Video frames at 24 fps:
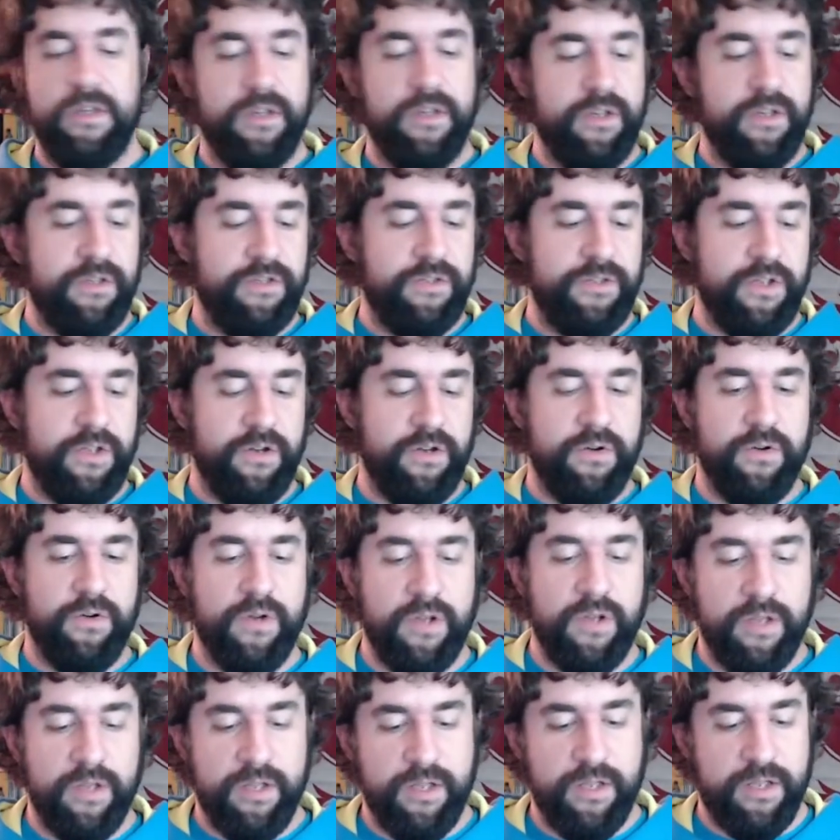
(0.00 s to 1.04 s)
So
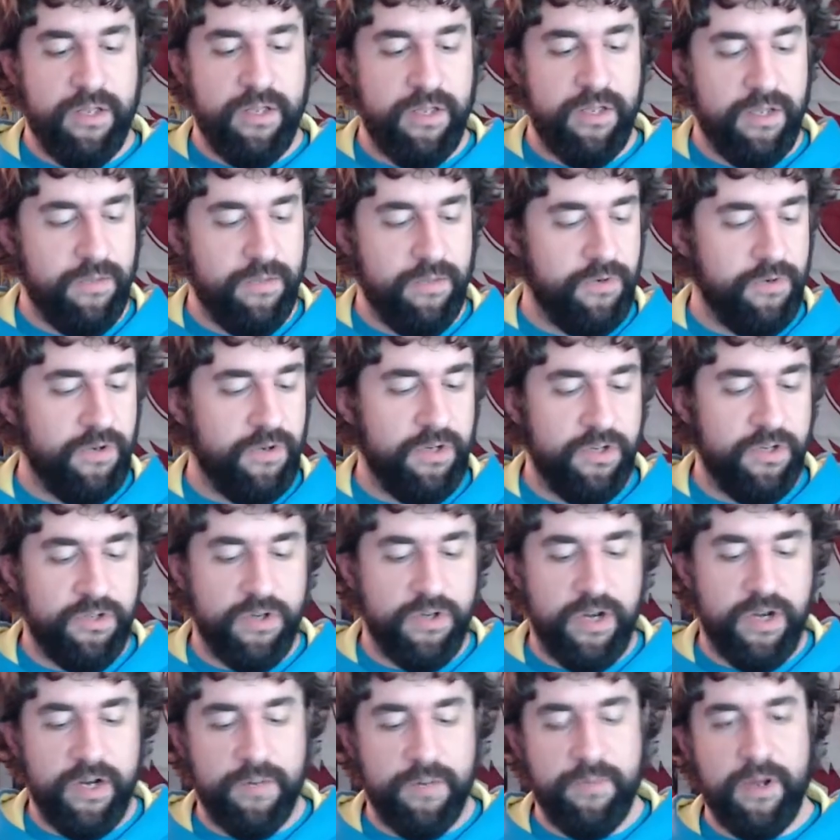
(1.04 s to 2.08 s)
I'm going to try
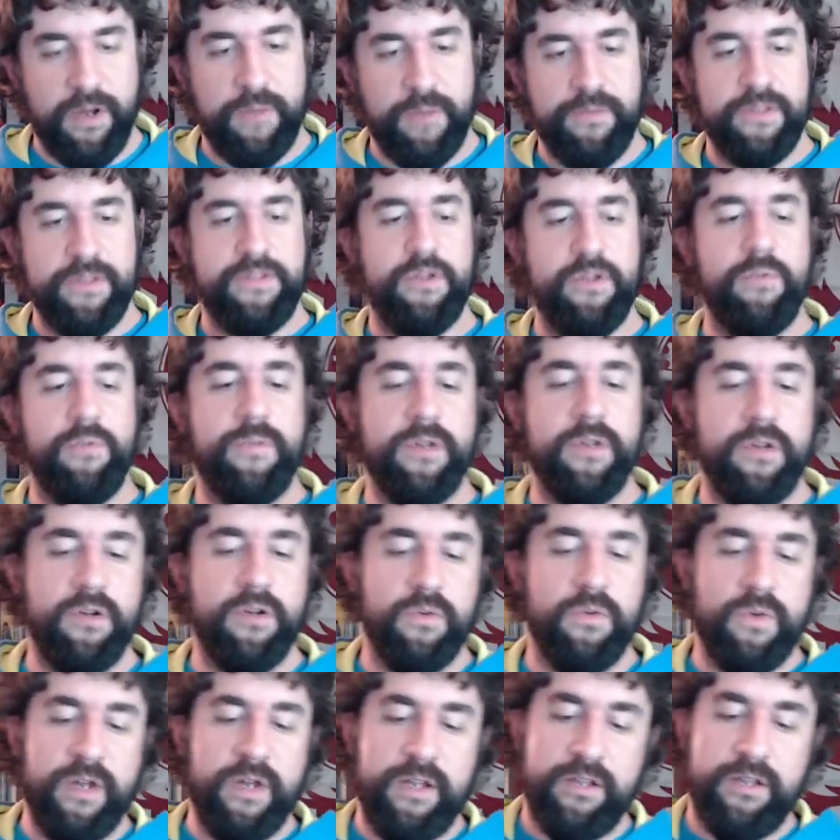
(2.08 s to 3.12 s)
to pop this open in a
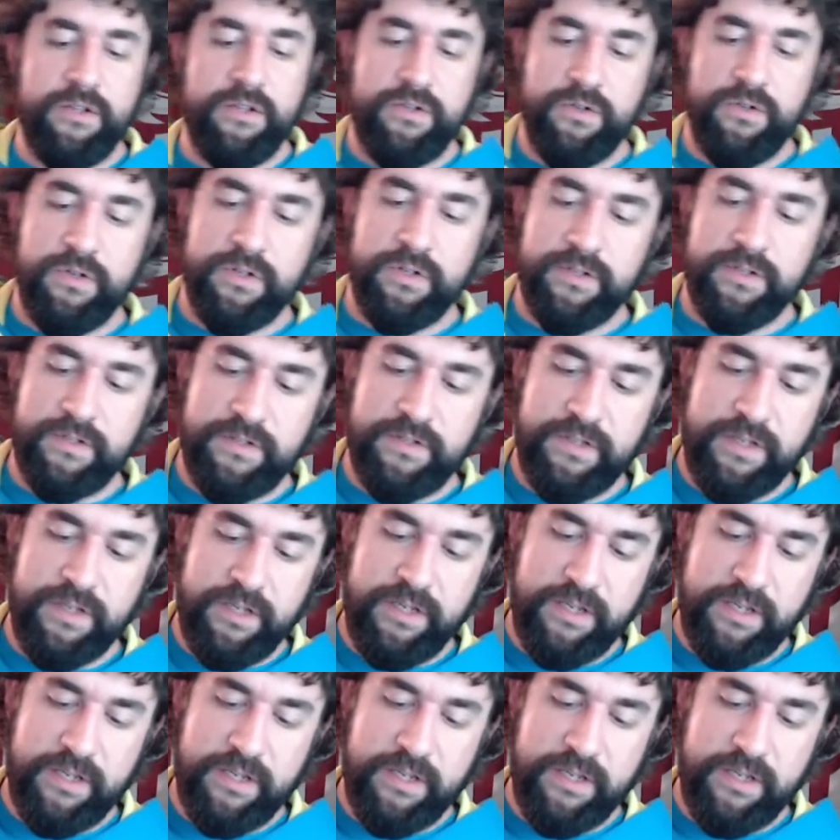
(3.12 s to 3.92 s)
way that you can see.